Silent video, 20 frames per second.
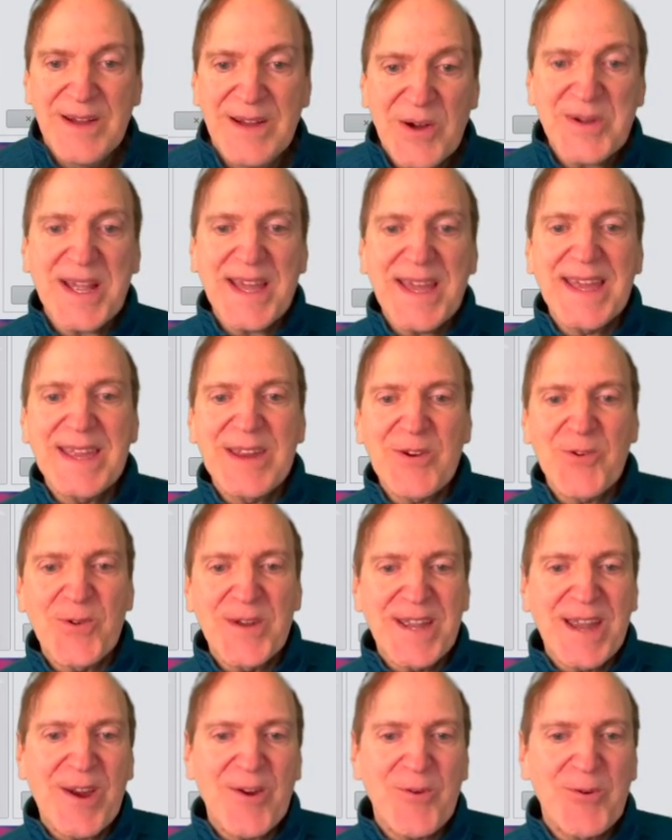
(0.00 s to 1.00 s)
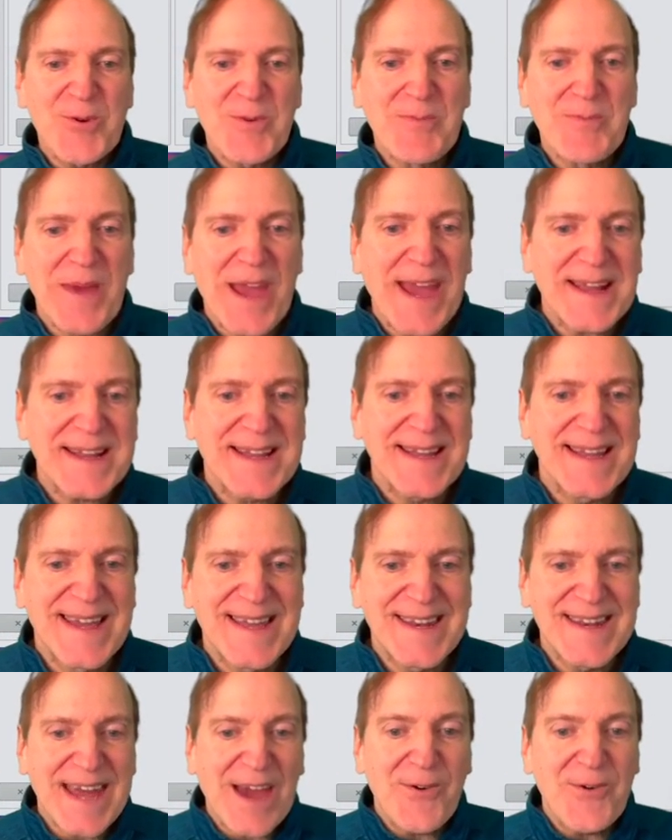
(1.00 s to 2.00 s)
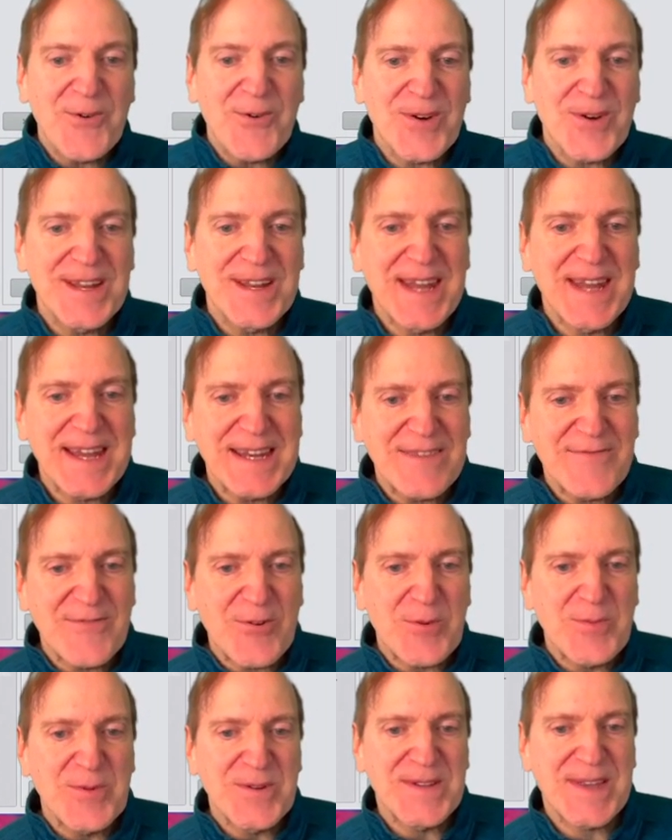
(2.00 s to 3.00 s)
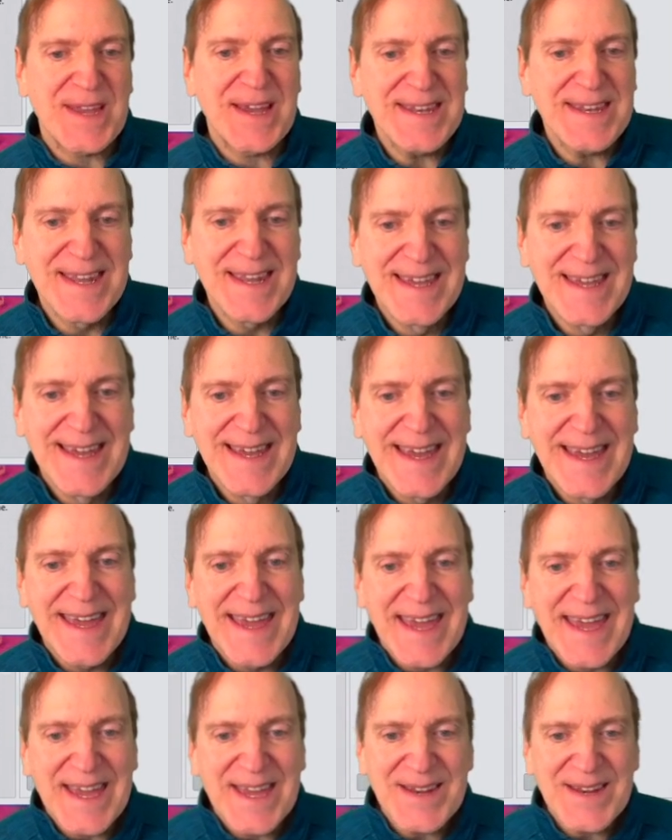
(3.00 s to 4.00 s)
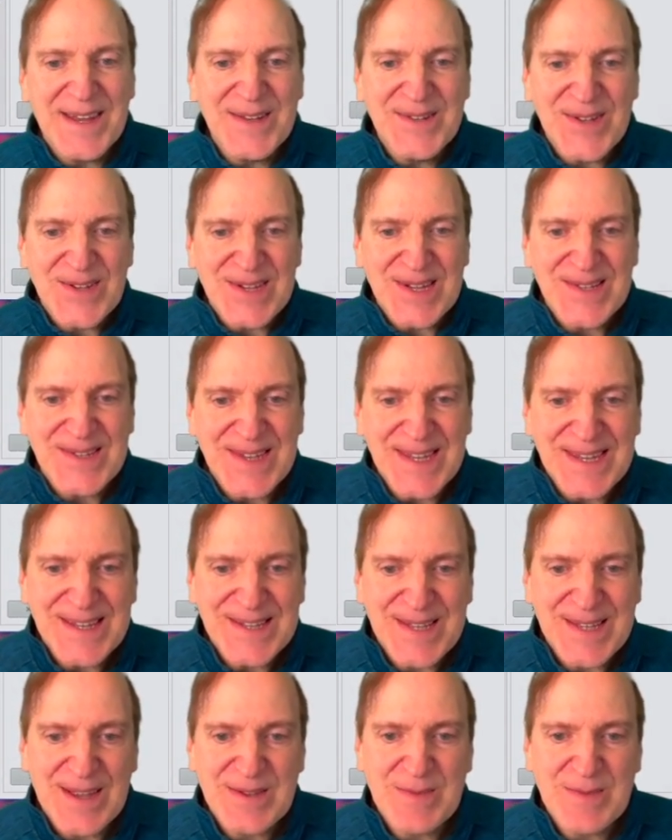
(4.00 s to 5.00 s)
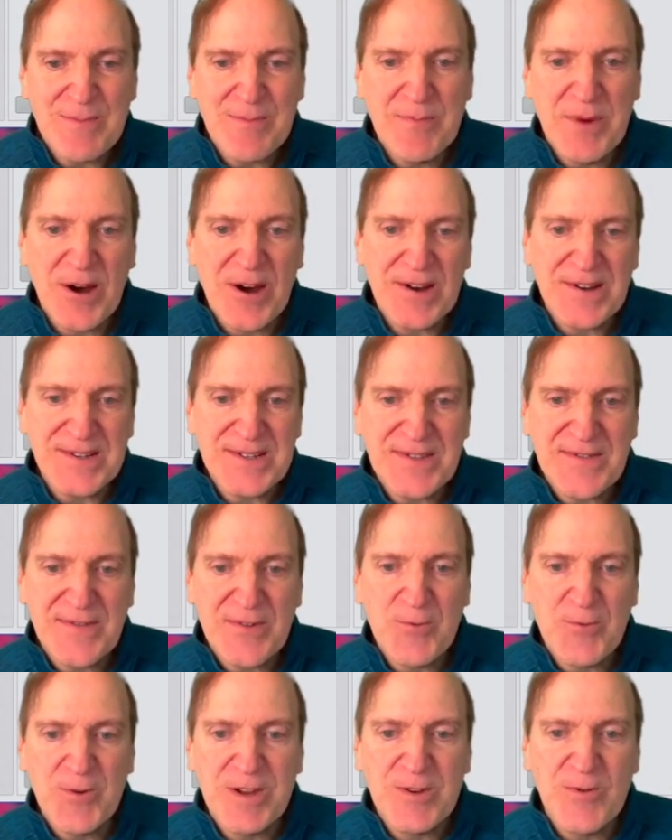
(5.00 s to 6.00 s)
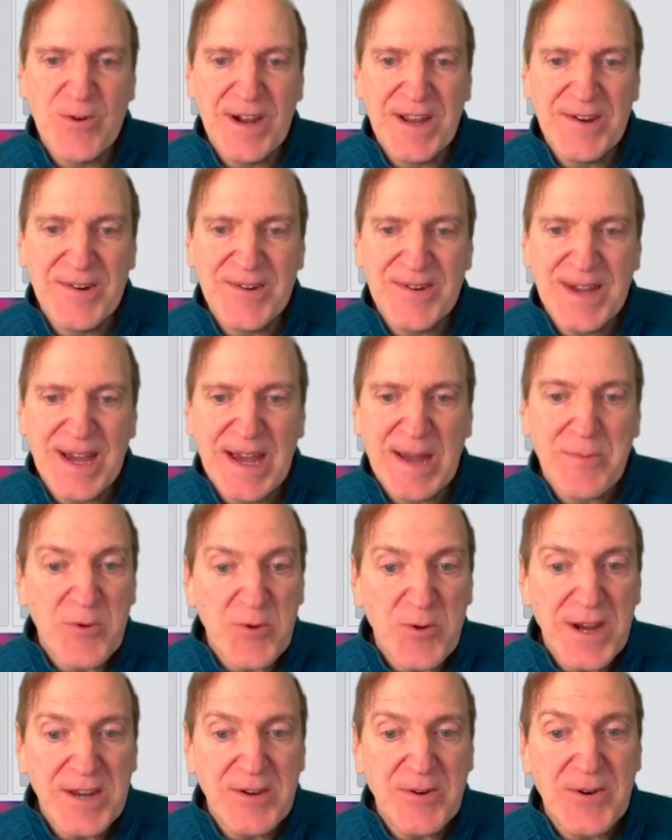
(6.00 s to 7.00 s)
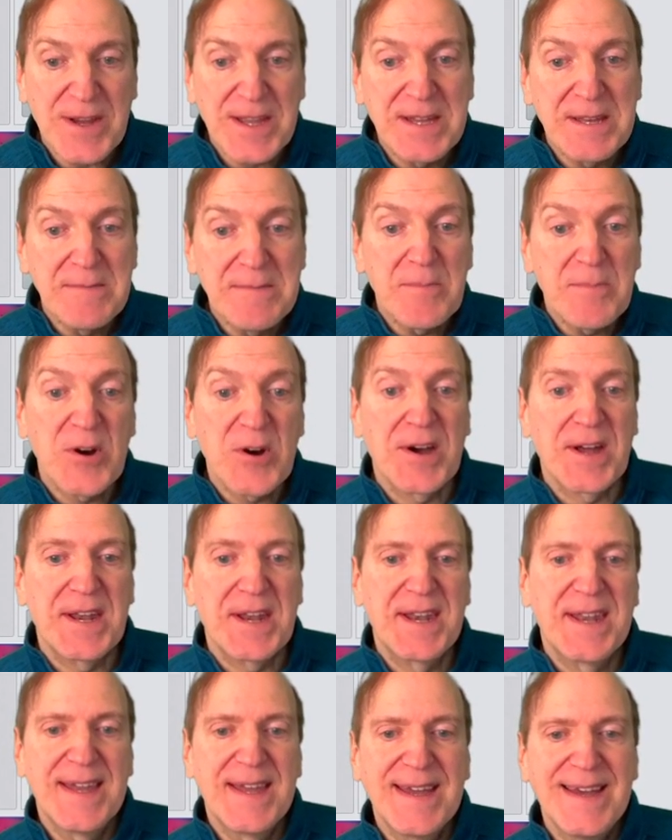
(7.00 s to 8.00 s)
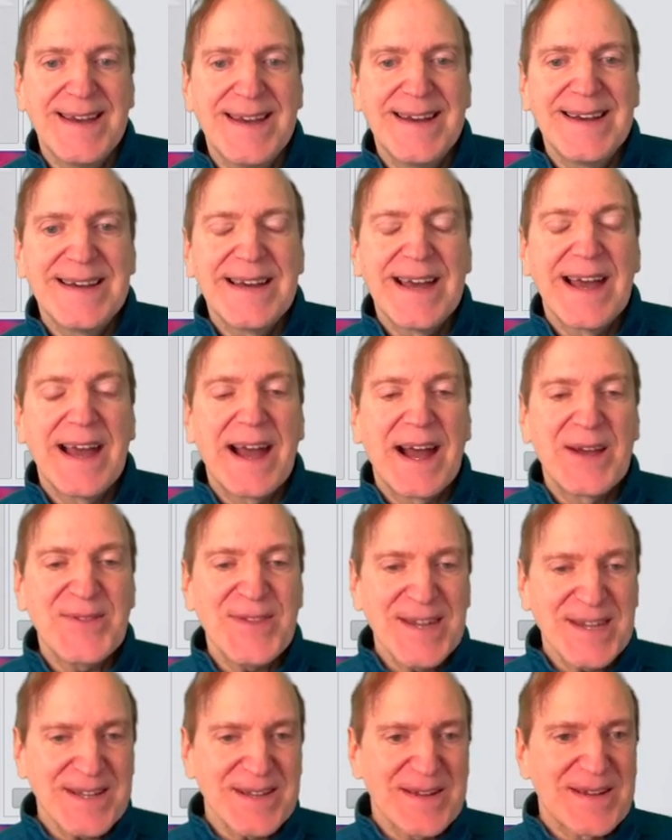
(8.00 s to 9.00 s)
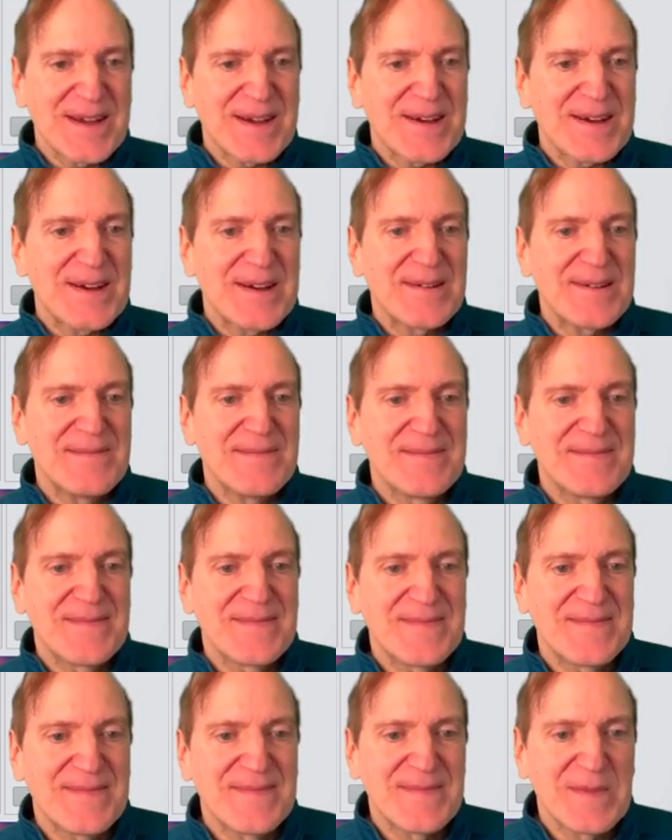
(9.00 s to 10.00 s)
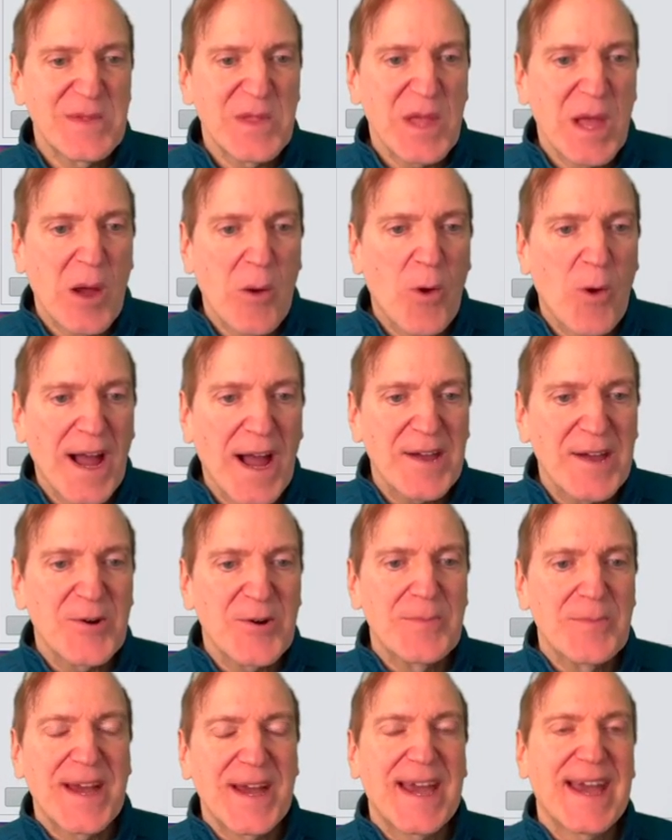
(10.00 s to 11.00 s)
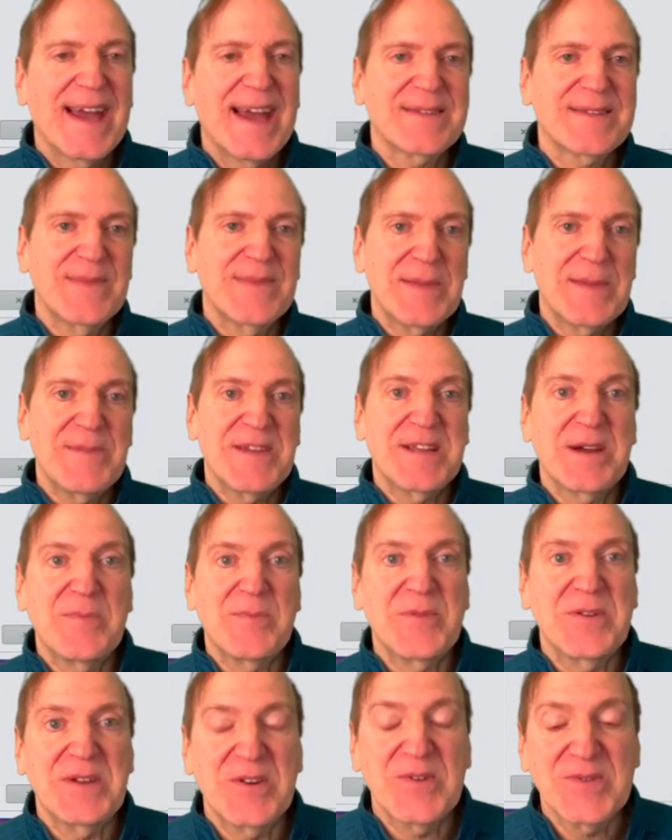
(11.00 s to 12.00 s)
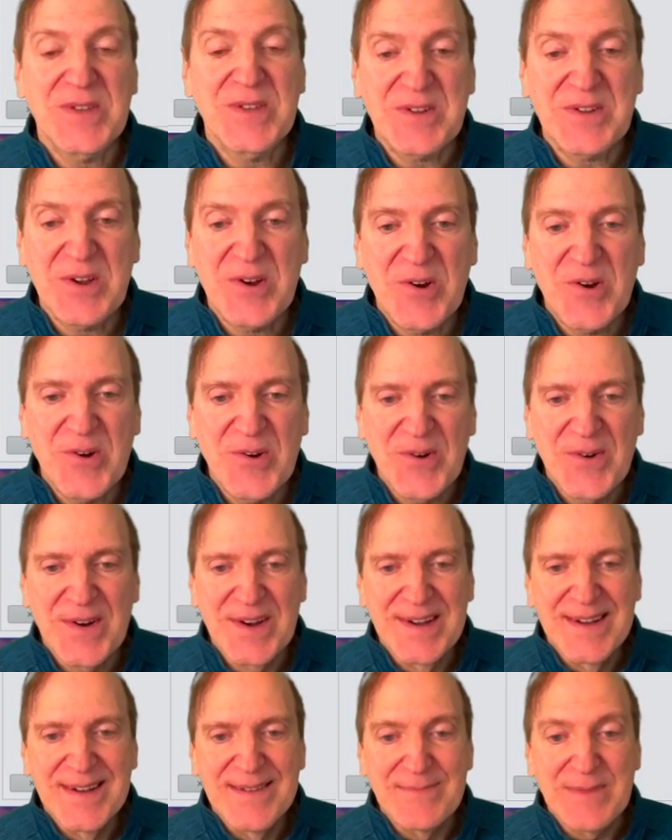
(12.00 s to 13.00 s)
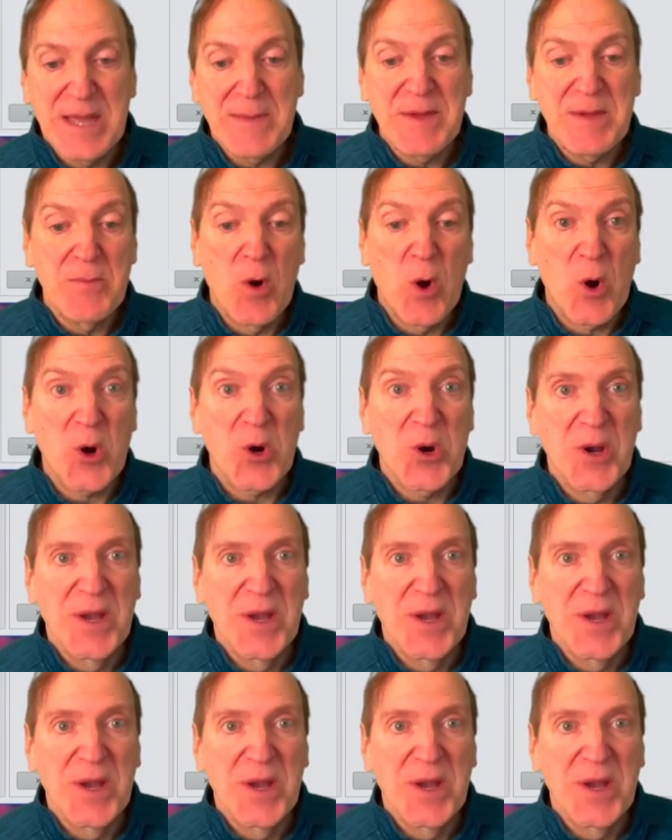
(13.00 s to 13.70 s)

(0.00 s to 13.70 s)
Okay, here we are. We're back, and now we're at 94%. And as you can see, it says pause for required operator input. I think uh, a while back, maybe a couple years ago, maybe more.